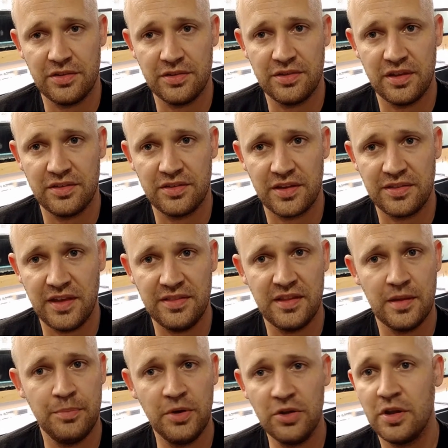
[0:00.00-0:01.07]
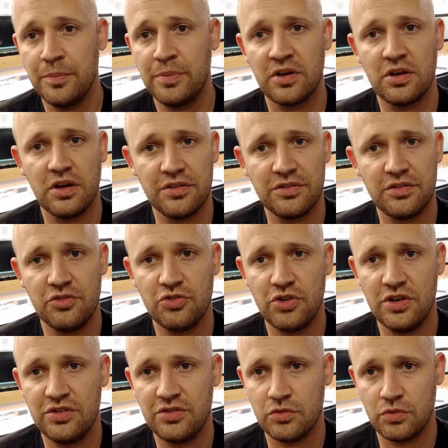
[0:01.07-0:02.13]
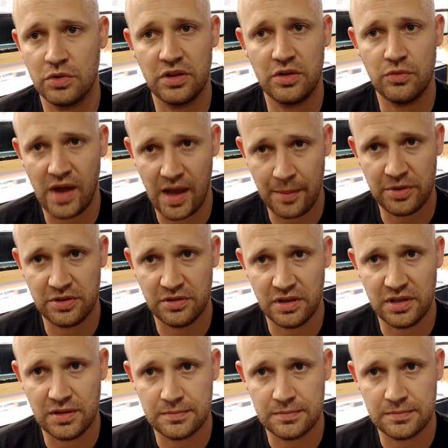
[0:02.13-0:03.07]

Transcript: and things like that, they build up in concentration really rapidly.